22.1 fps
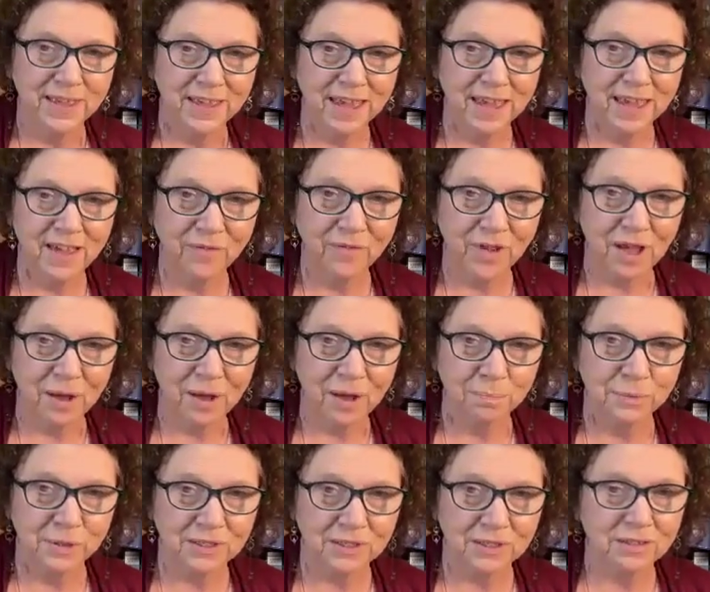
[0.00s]
King of
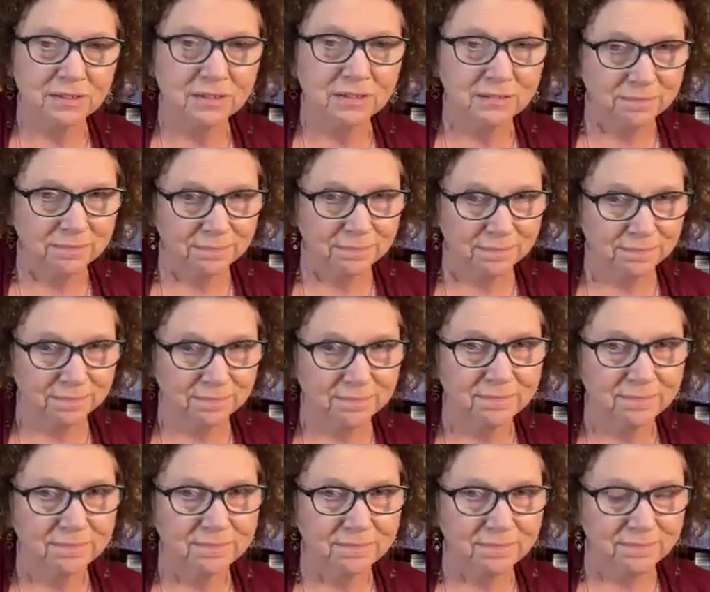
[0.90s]
Cups.
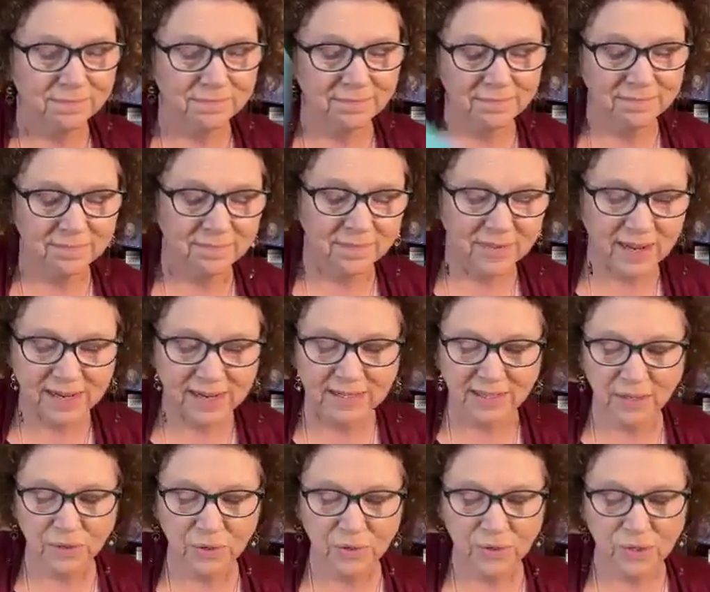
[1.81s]

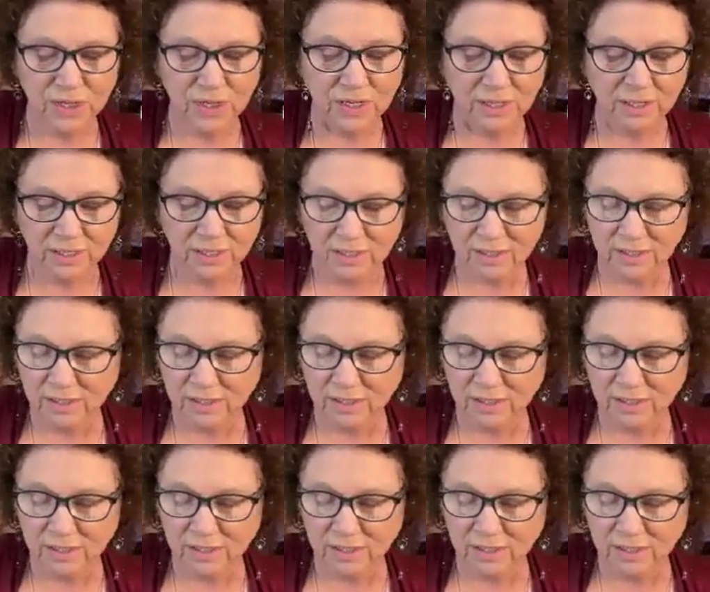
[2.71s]
Nice energy.